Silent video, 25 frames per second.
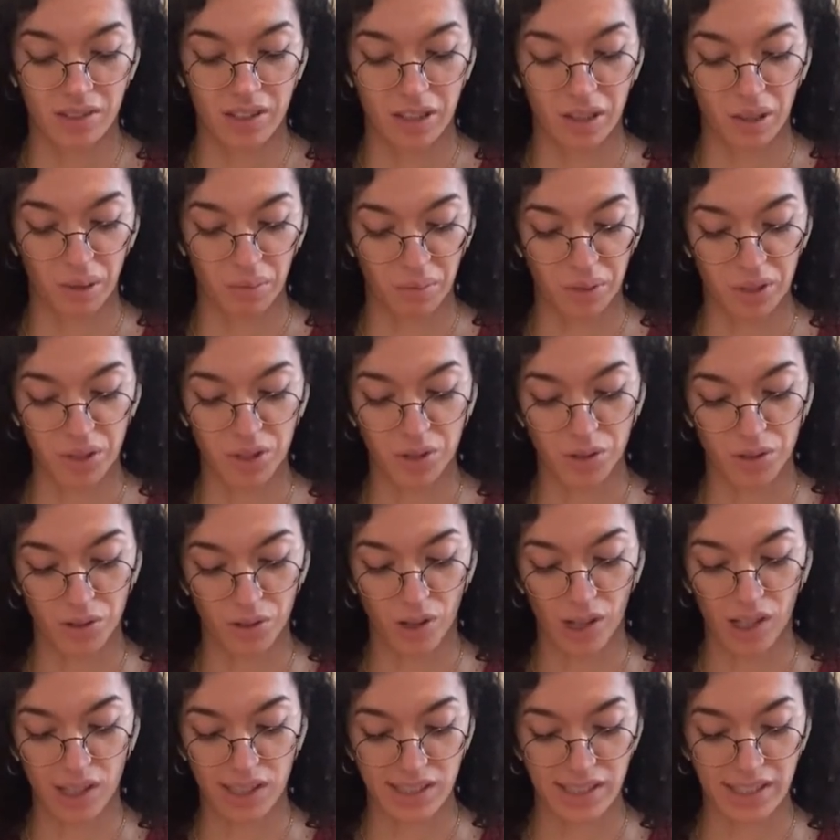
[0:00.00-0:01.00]
come into a
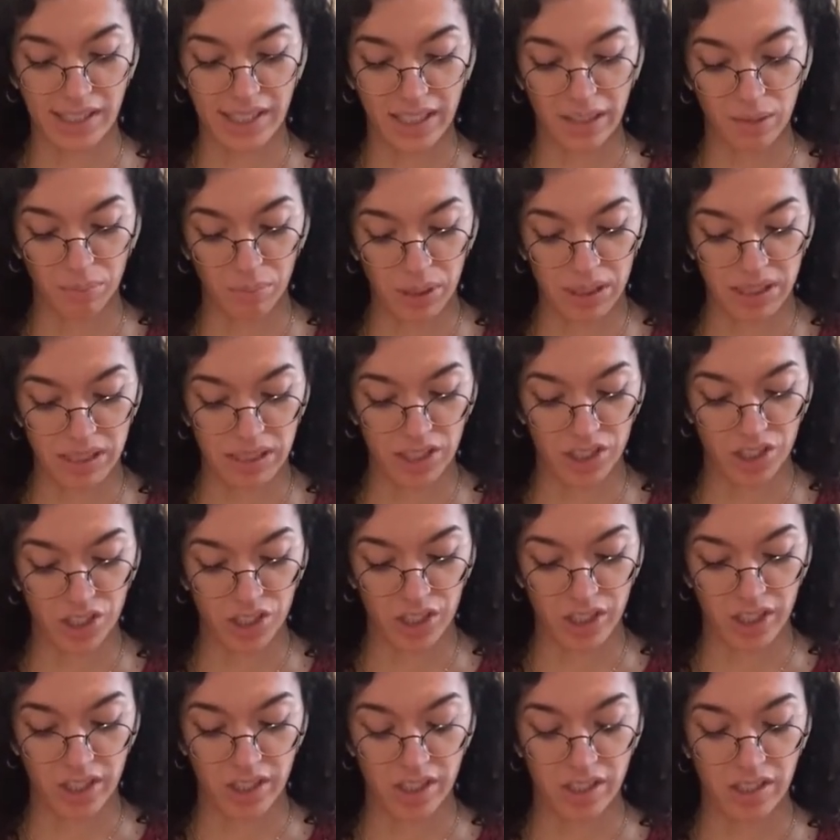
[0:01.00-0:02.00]
cross-legged
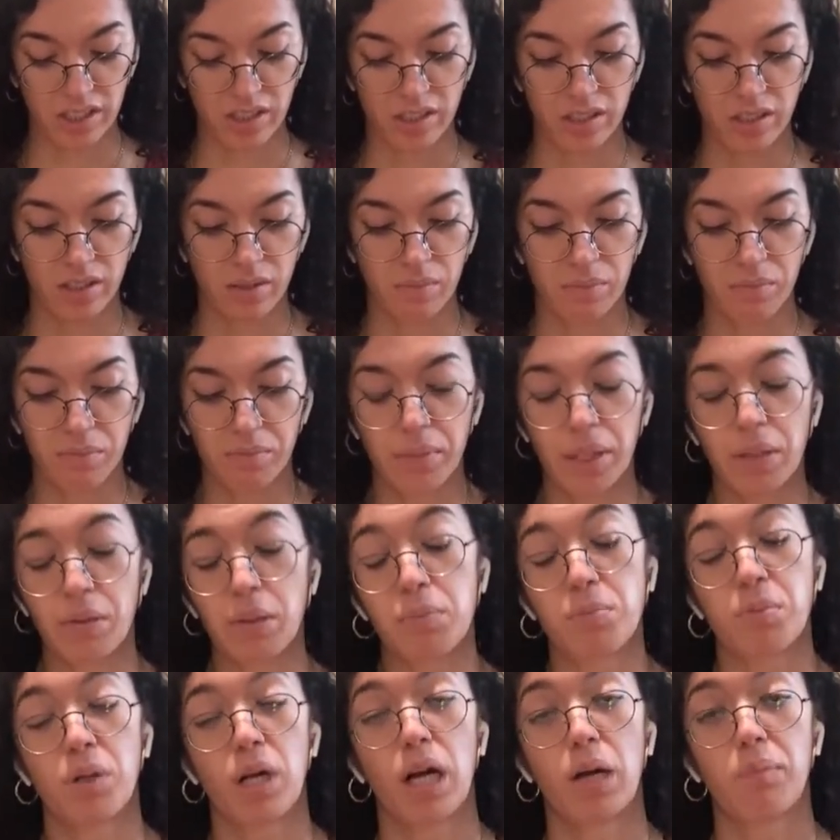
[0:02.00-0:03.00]
position,
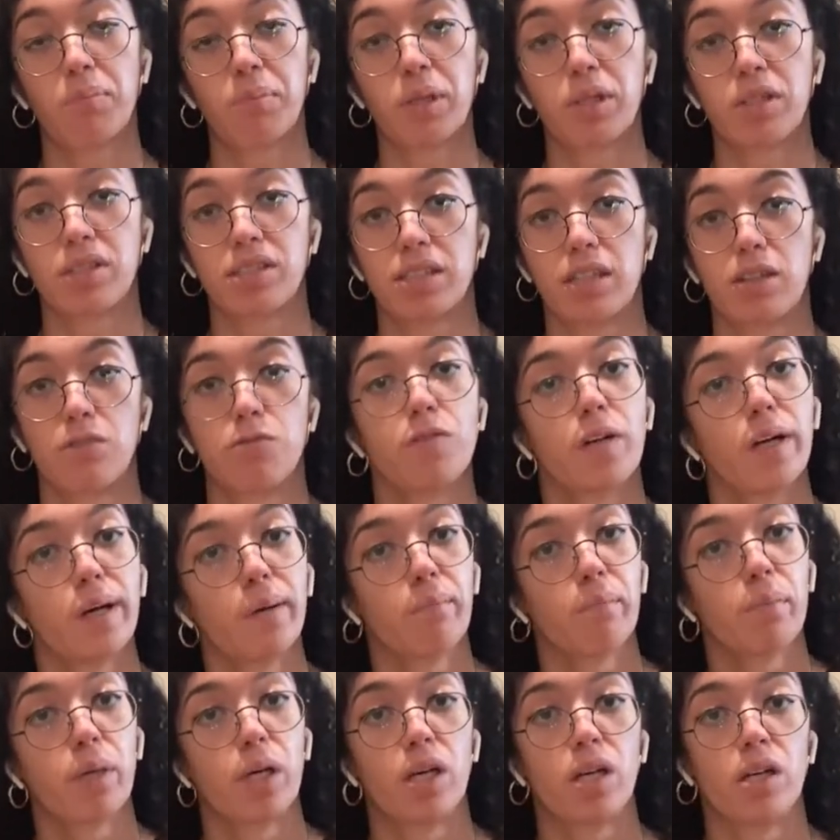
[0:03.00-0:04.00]
maybe prop yourself
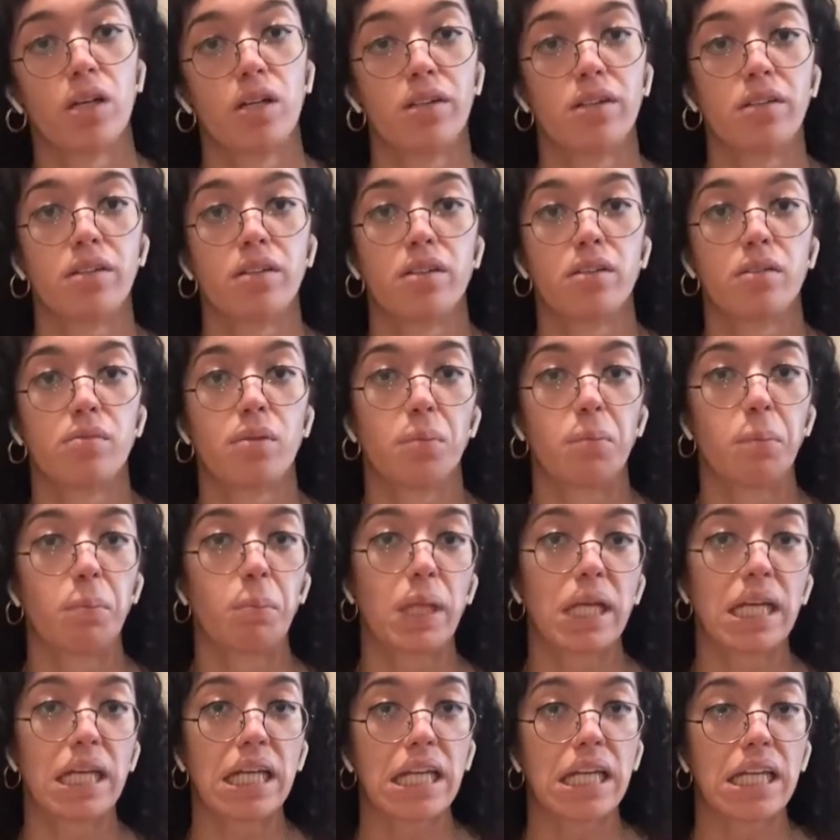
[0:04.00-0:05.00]
up on a
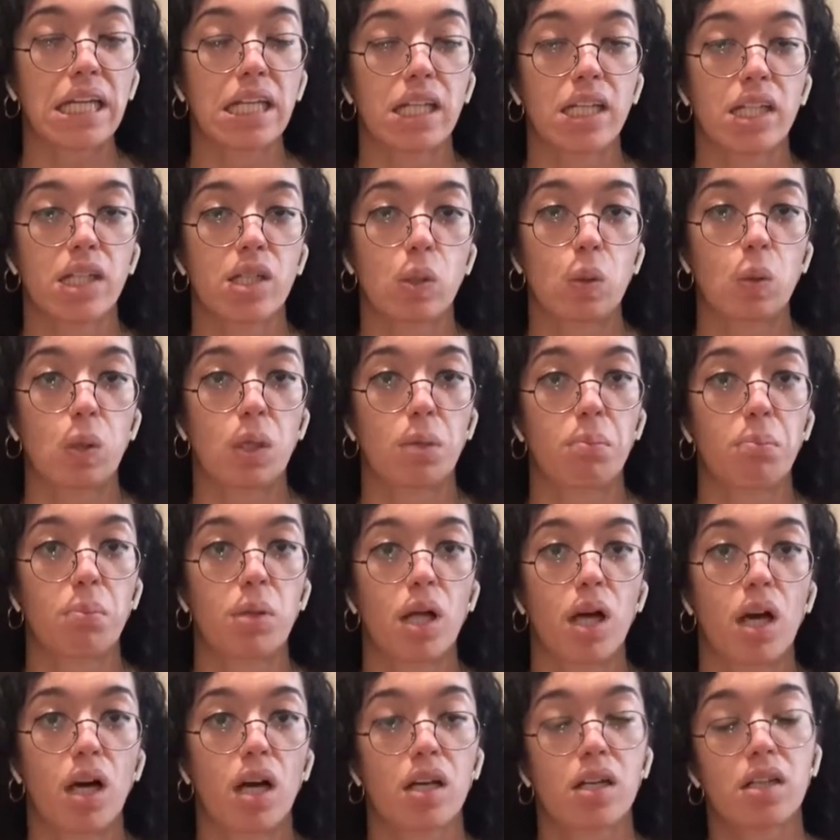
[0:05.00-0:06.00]
blanket or a
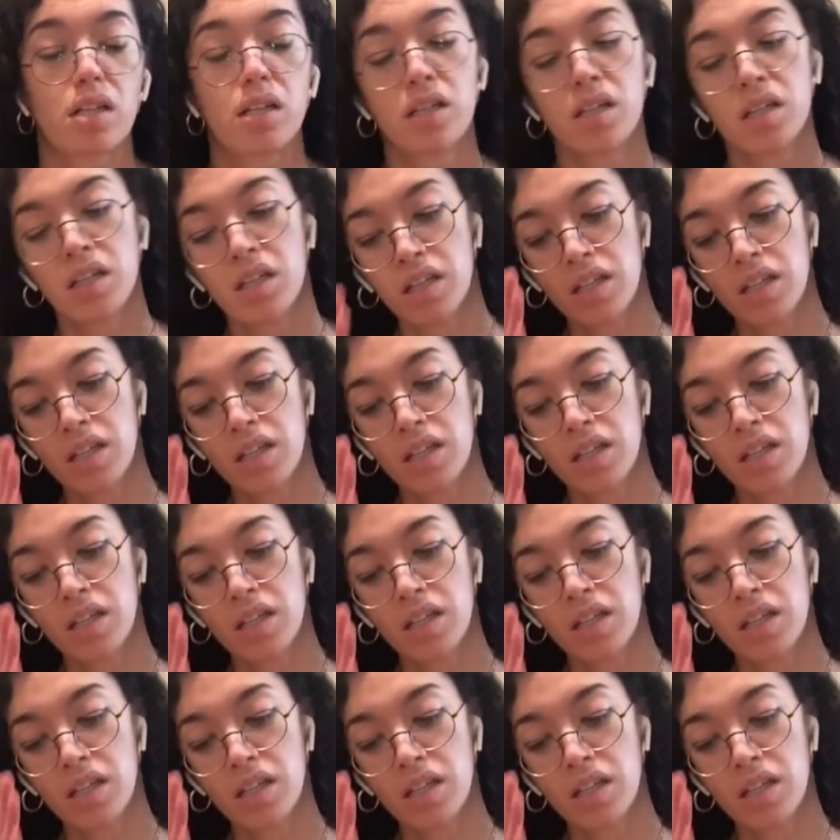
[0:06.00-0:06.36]
block.